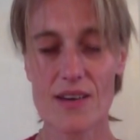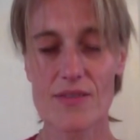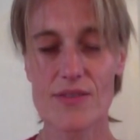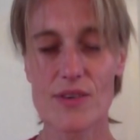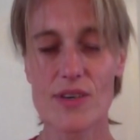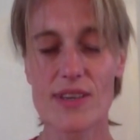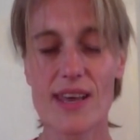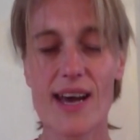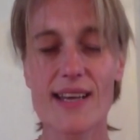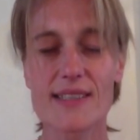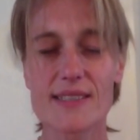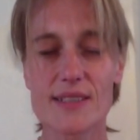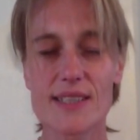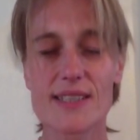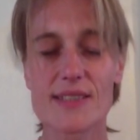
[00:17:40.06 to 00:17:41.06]
For
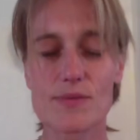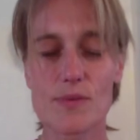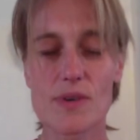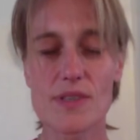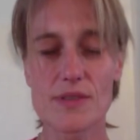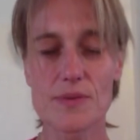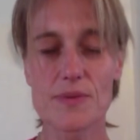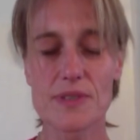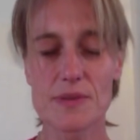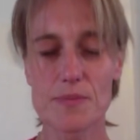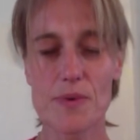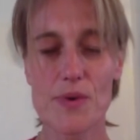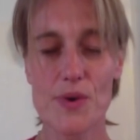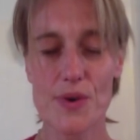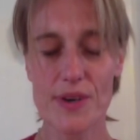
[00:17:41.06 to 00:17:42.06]
that is what was
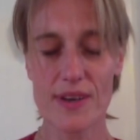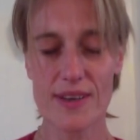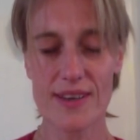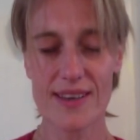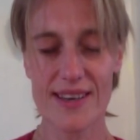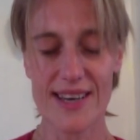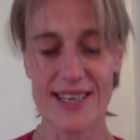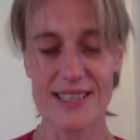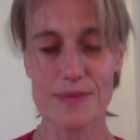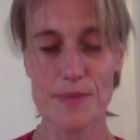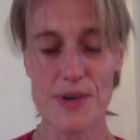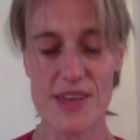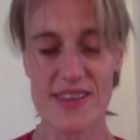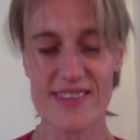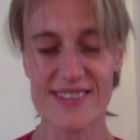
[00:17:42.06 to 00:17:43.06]
born and
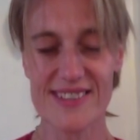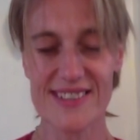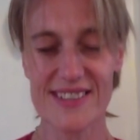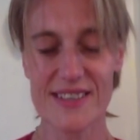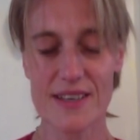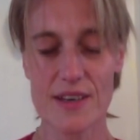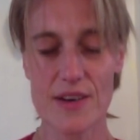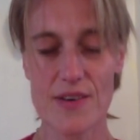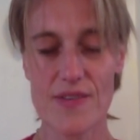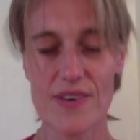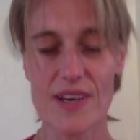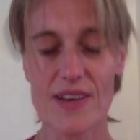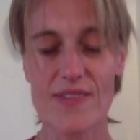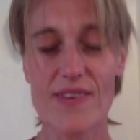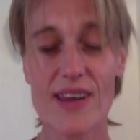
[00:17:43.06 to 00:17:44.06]
birthed, for
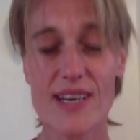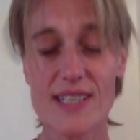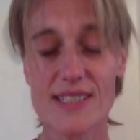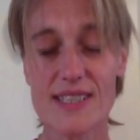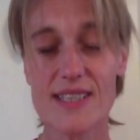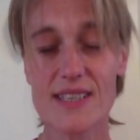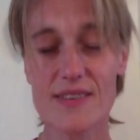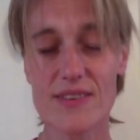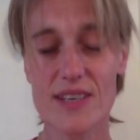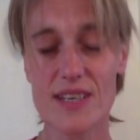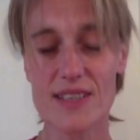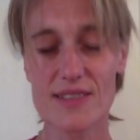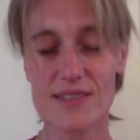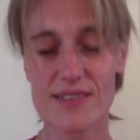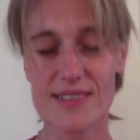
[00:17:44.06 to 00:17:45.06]
a very
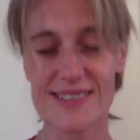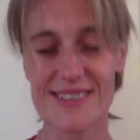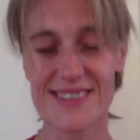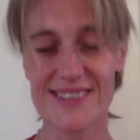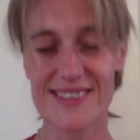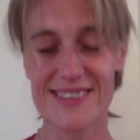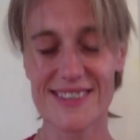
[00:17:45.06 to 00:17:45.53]
significant reason.